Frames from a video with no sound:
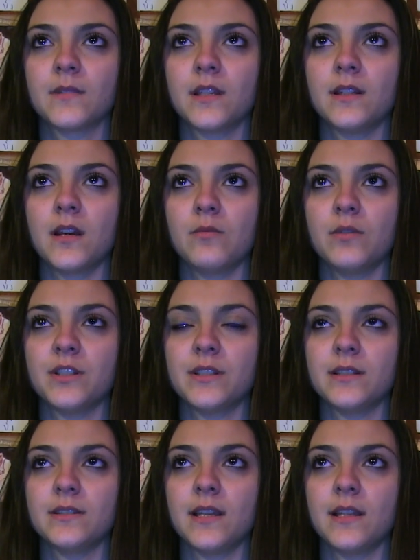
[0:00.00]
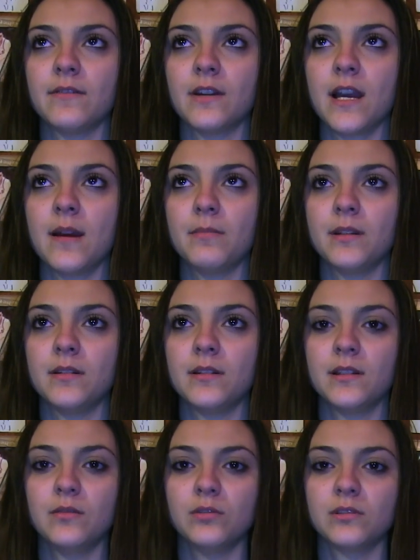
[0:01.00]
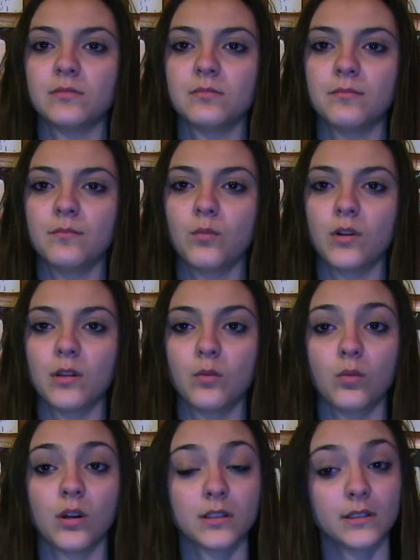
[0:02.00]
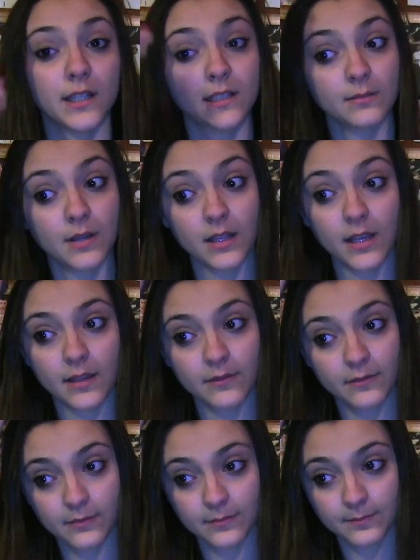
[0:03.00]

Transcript: And I wish this day never happened. It was one of the worst days of my life.